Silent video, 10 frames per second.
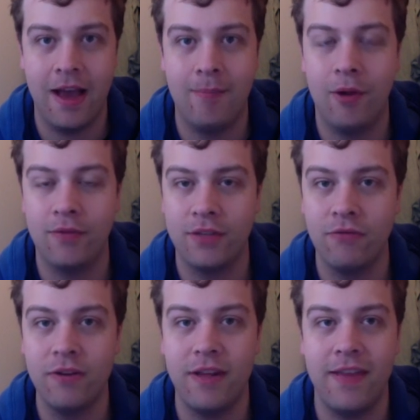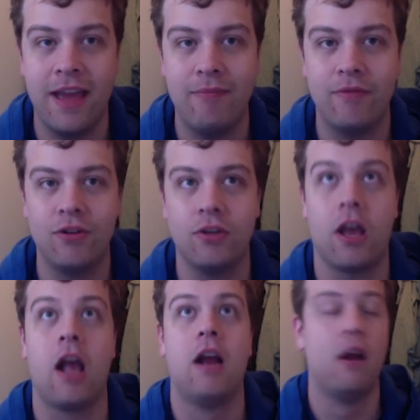Um, but obviously ruined at the end with Jaws
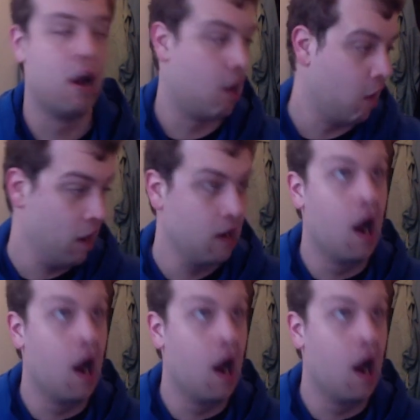going, fly,